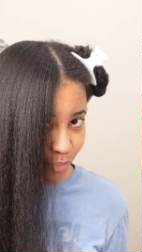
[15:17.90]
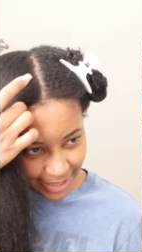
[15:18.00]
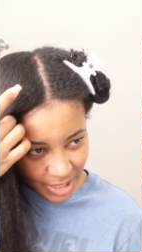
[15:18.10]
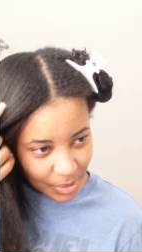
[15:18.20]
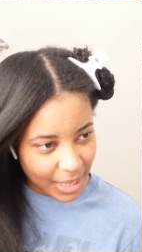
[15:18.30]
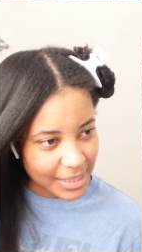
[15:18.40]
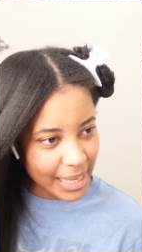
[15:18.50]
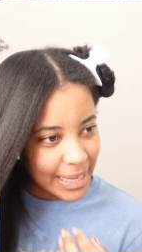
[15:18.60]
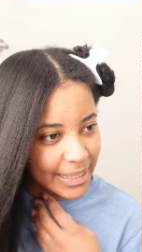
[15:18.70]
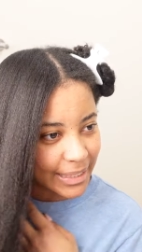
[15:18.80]
That's why I
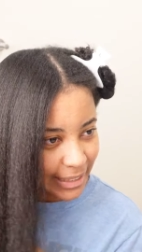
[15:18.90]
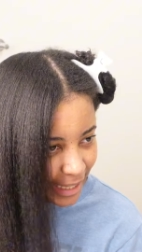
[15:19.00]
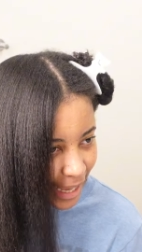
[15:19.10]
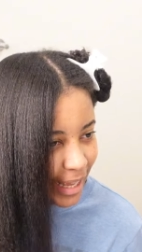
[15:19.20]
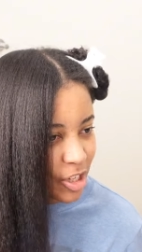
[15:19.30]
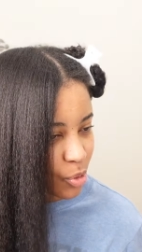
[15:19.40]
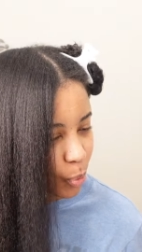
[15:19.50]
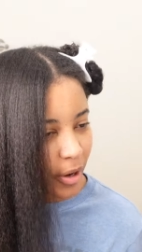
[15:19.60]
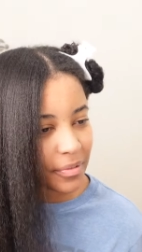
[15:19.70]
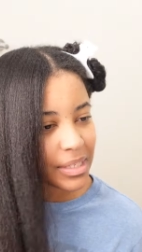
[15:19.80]
say, yeah, it's
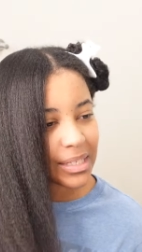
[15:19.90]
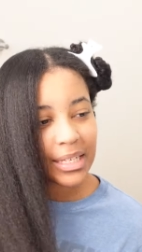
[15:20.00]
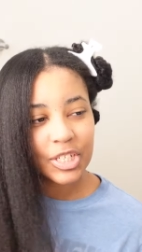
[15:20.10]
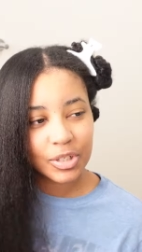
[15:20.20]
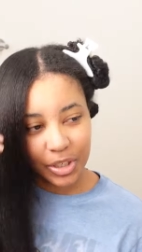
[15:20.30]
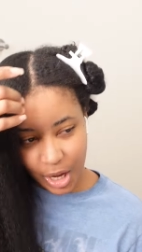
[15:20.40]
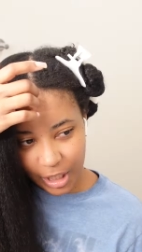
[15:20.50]
worth $600.